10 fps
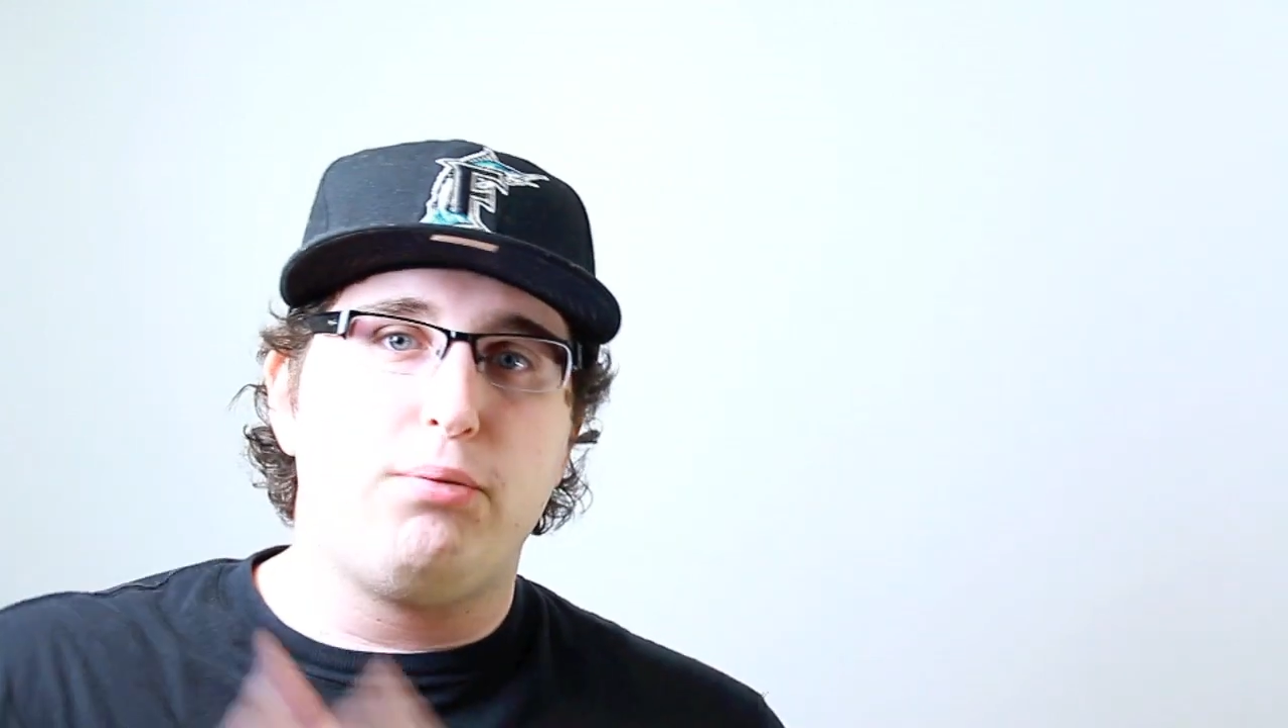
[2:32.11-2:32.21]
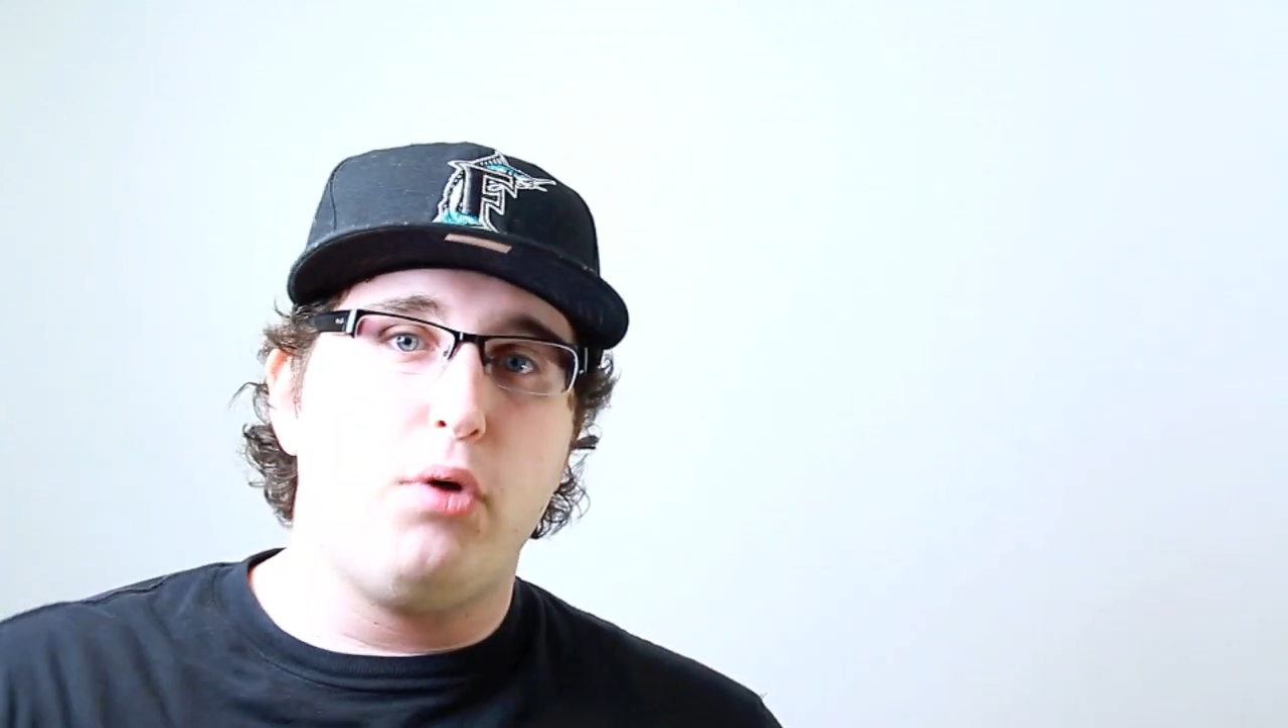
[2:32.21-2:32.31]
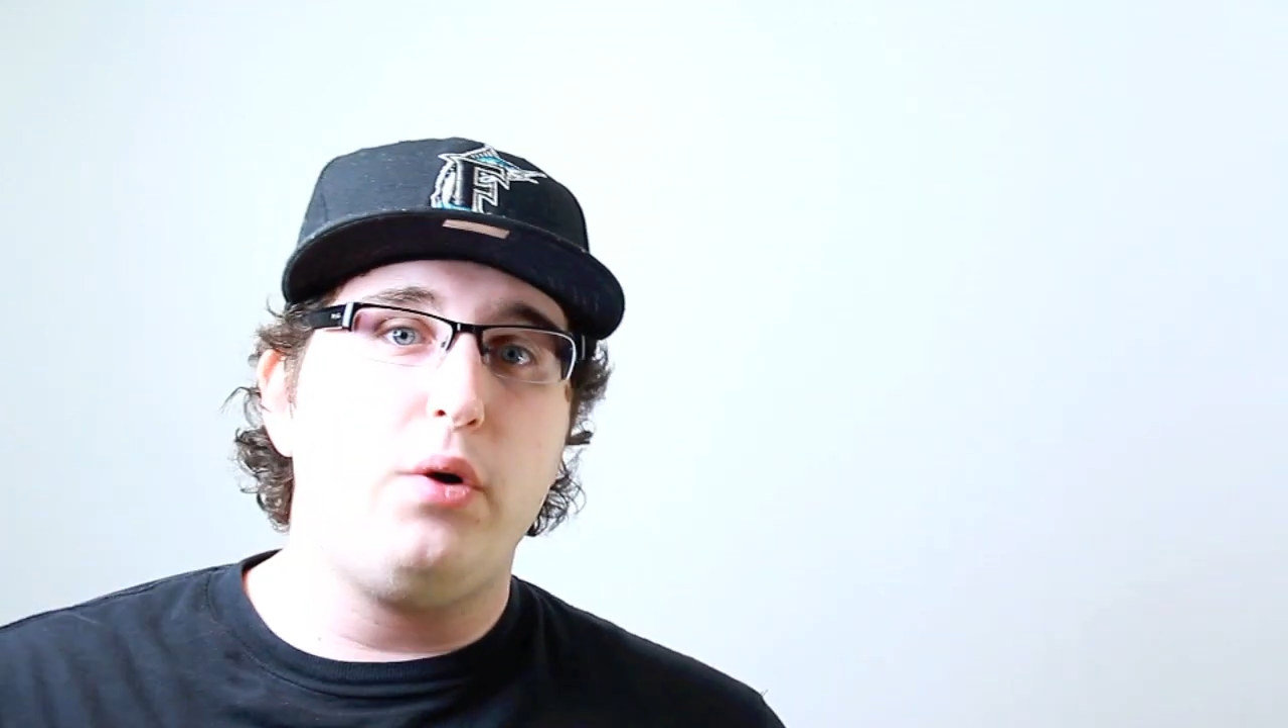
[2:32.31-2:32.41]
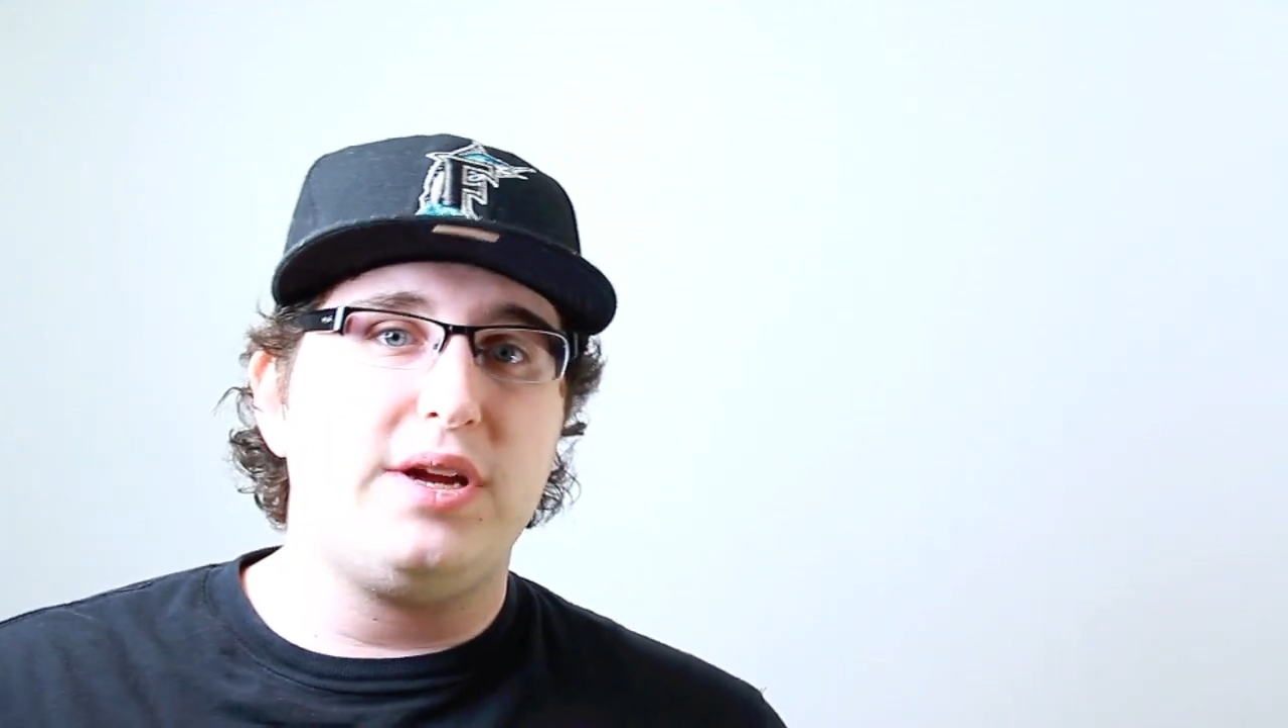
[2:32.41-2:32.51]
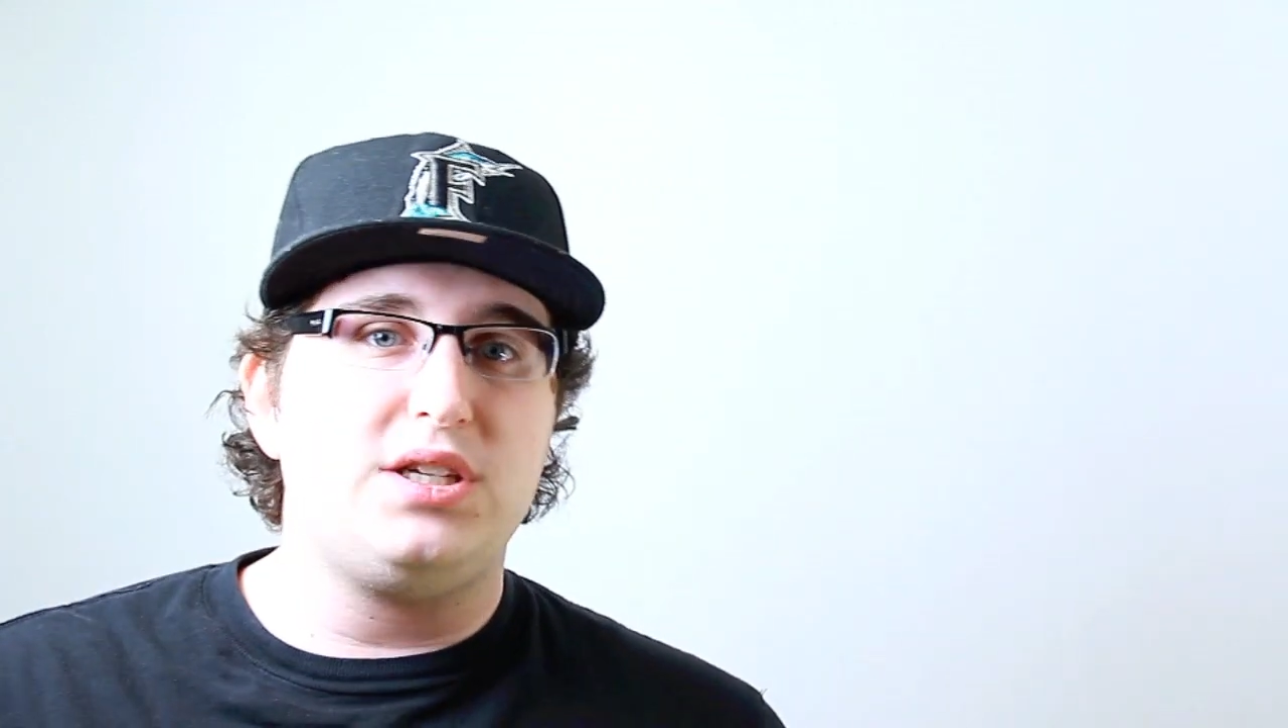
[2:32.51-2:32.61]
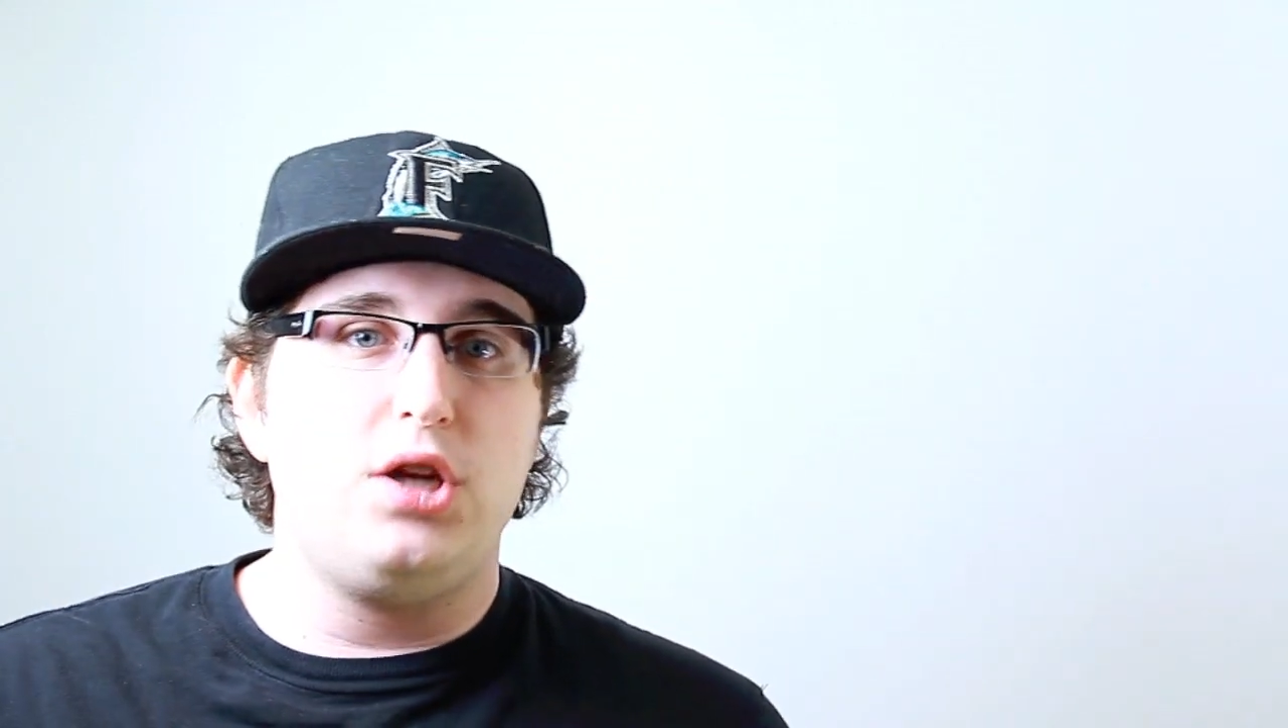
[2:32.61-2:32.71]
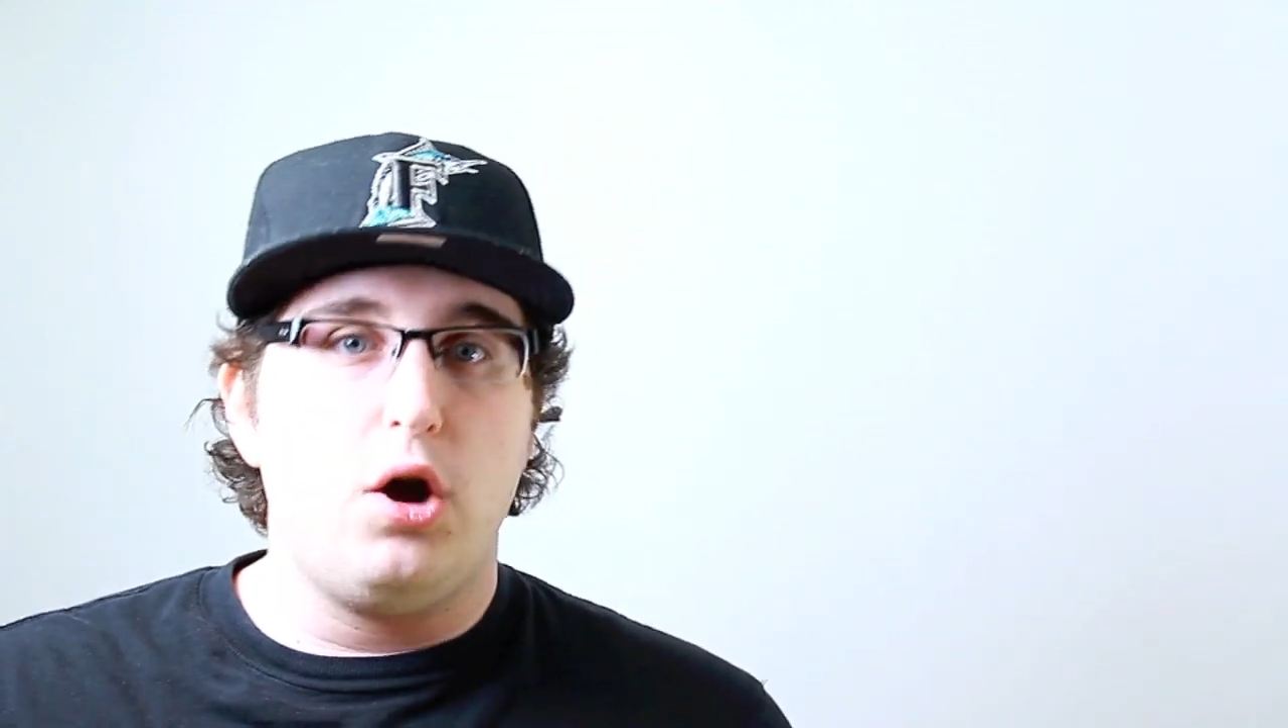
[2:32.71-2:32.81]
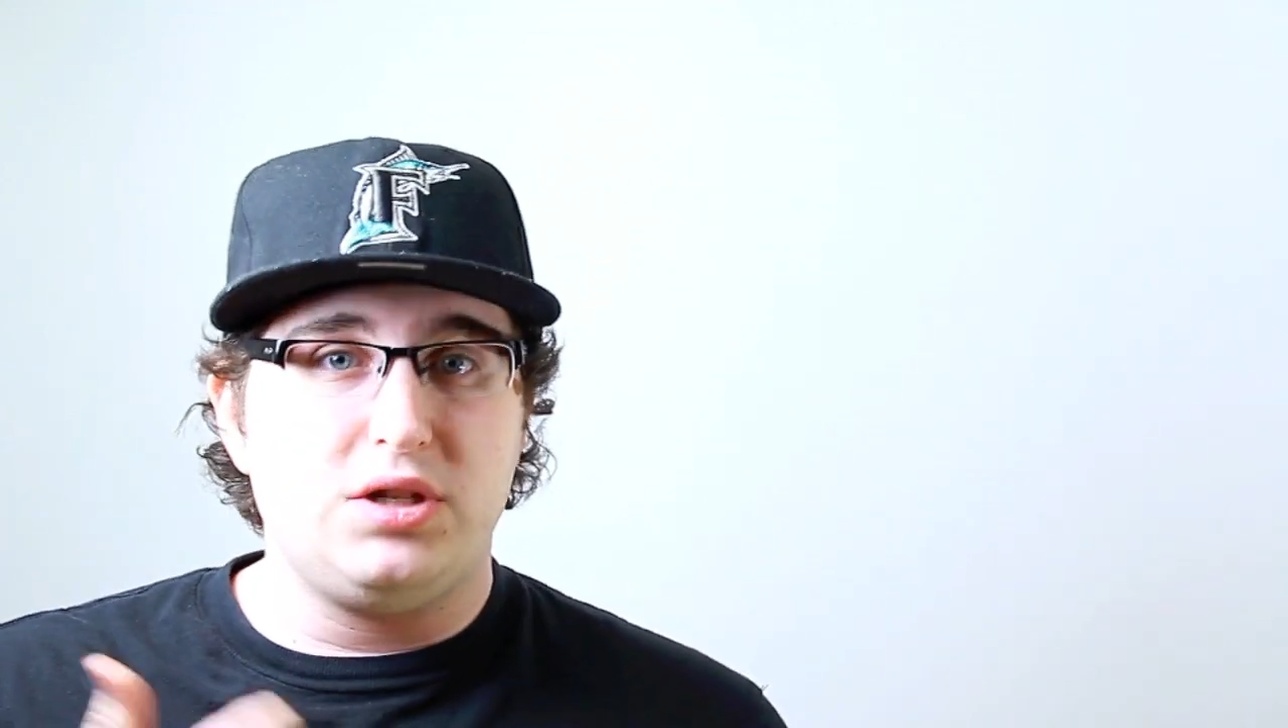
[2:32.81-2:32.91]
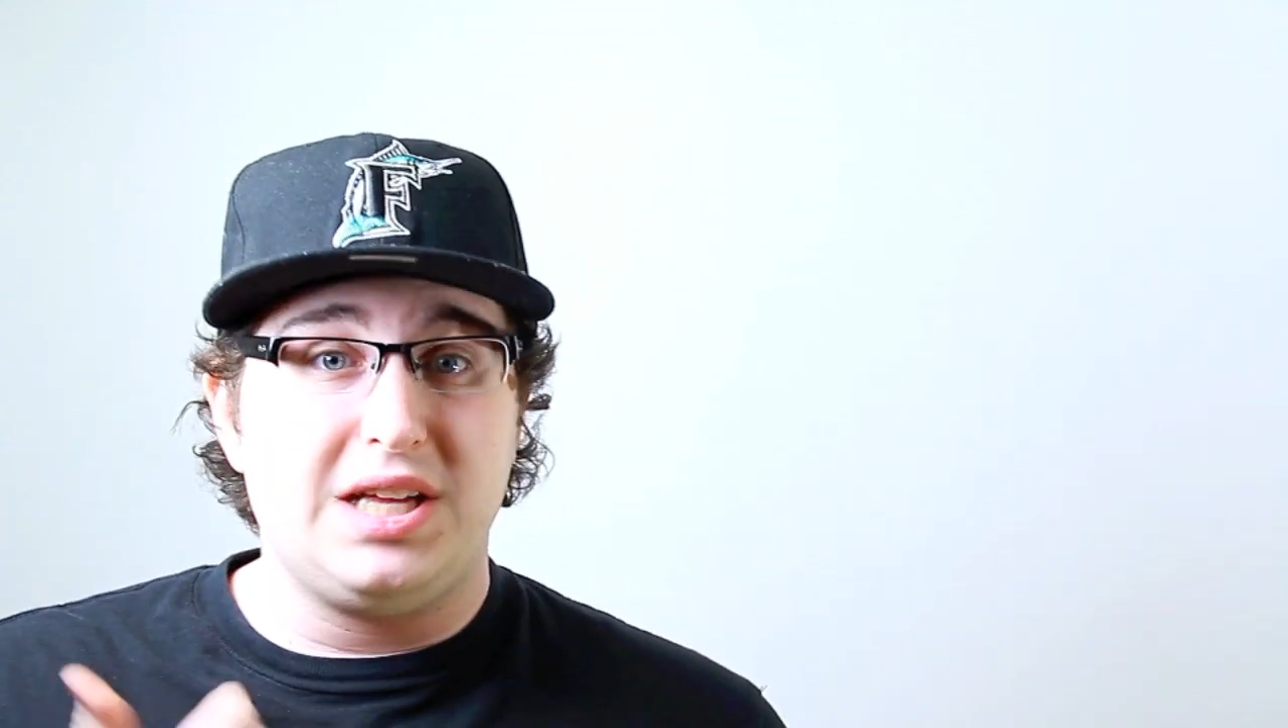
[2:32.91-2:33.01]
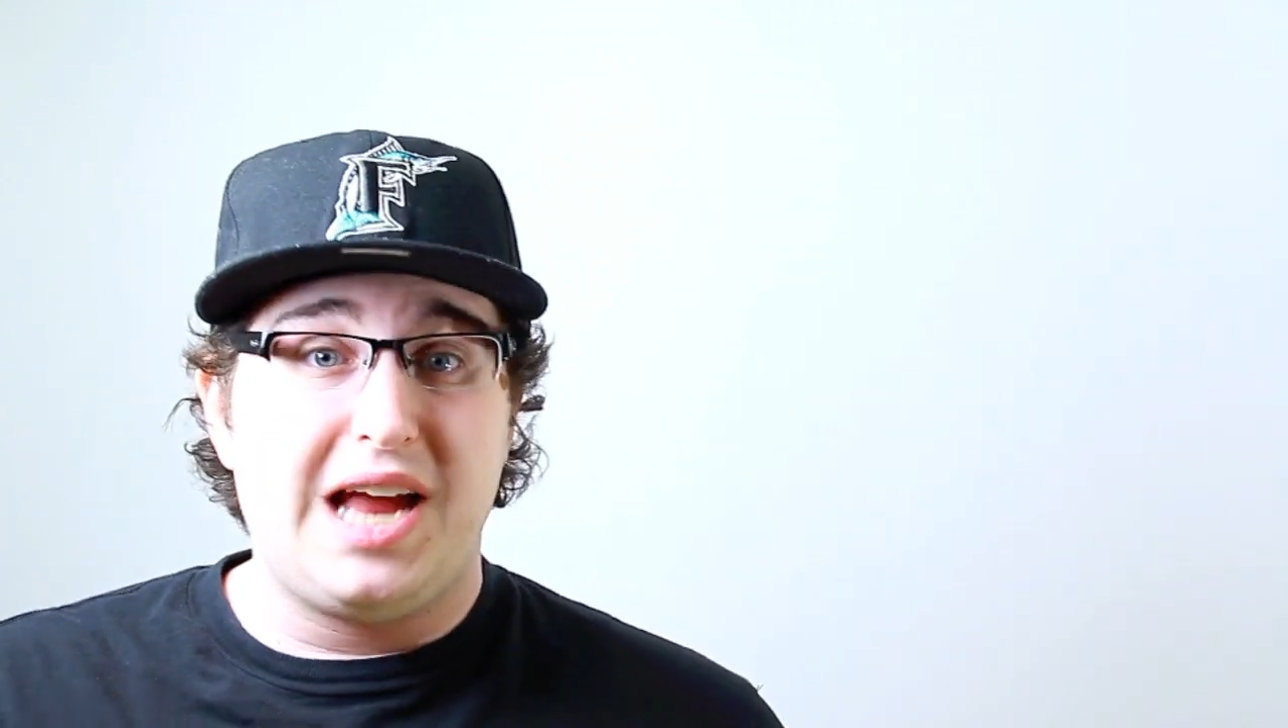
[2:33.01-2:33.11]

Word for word: broke his nose.